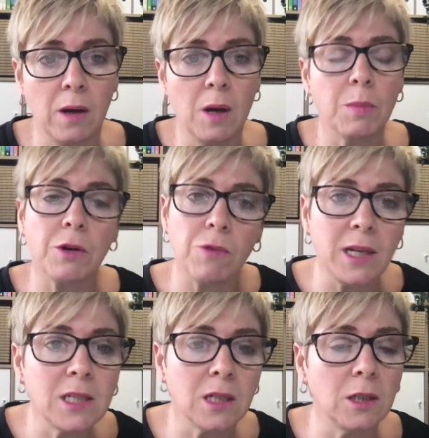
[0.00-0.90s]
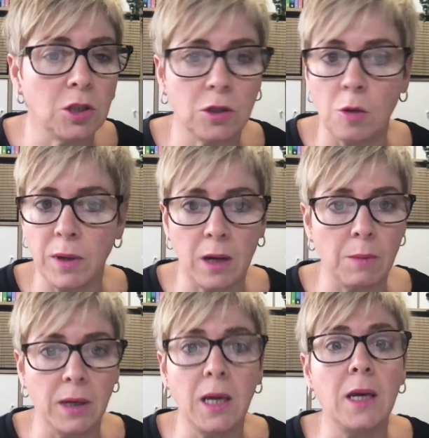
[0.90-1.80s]
but researchers are
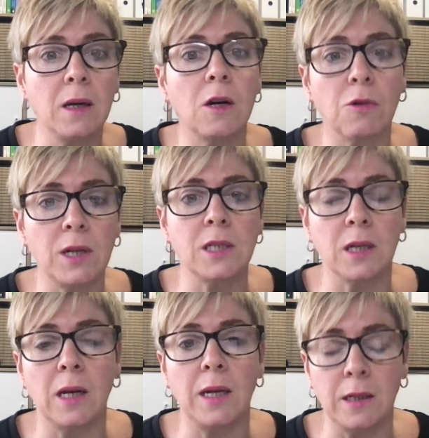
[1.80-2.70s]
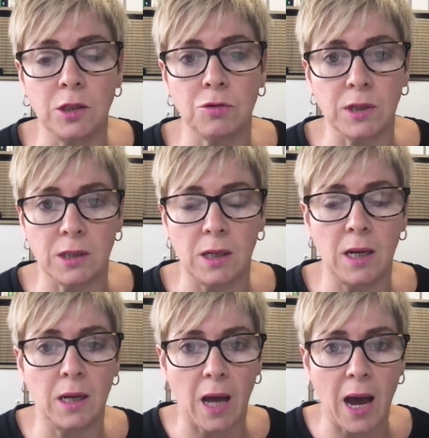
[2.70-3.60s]
becoming increasingly interested
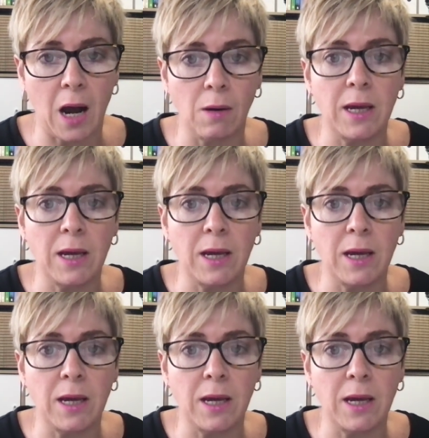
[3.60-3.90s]
in how